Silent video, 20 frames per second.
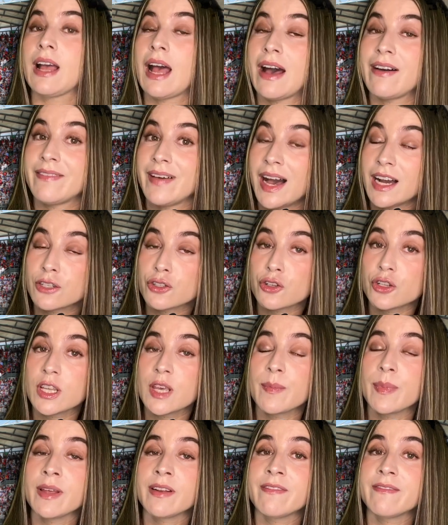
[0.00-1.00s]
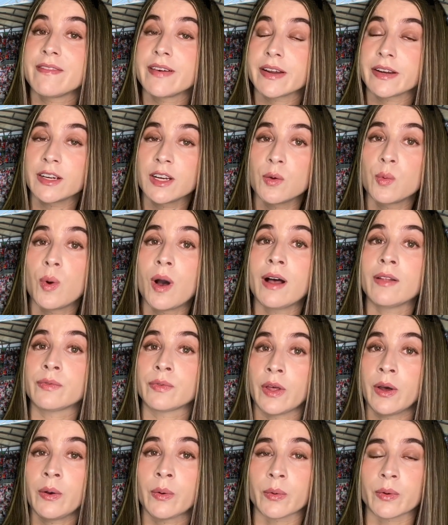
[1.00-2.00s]
have actually been very well
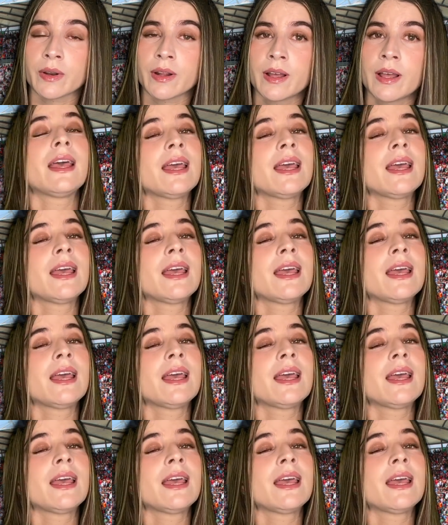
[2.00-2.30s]
known.